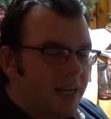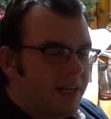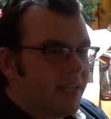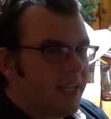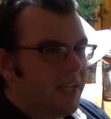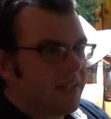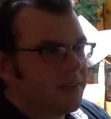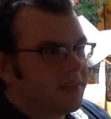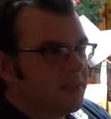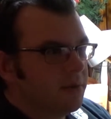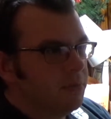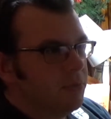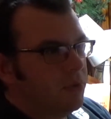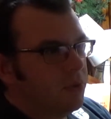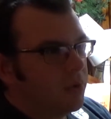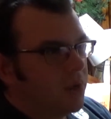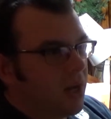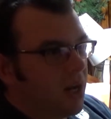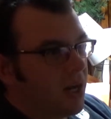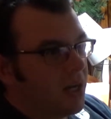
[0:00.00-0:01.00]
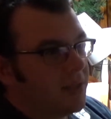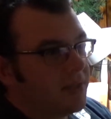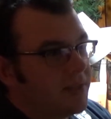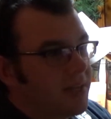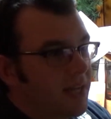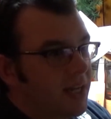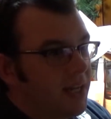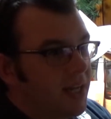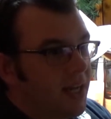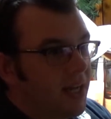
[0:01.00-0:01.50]
to get some new
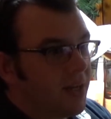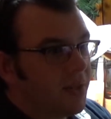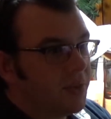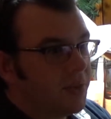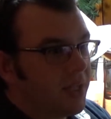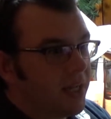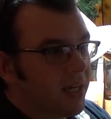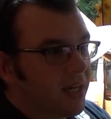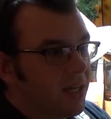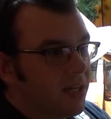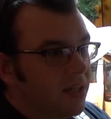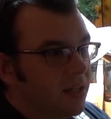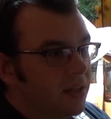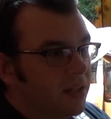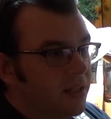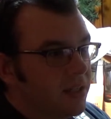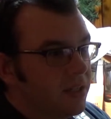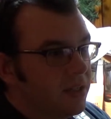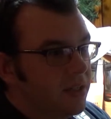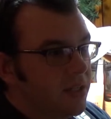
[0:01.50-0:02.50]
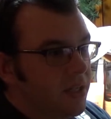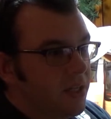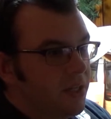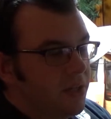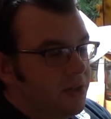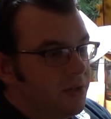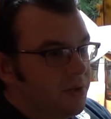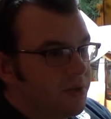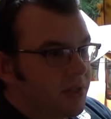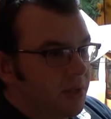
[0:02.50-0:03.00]
content out there and
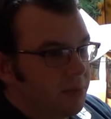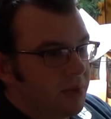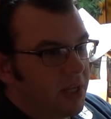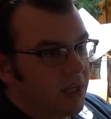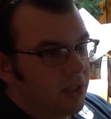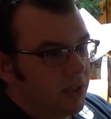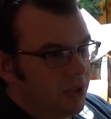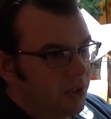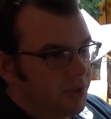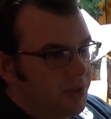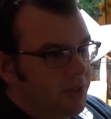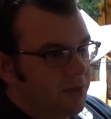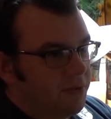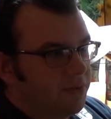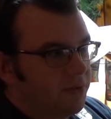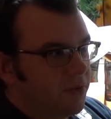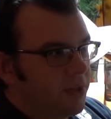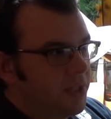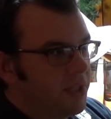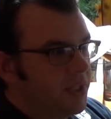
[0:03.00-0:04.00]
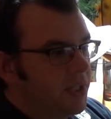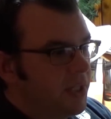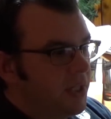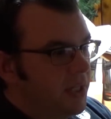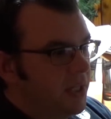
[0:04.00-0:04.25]
do something a little different.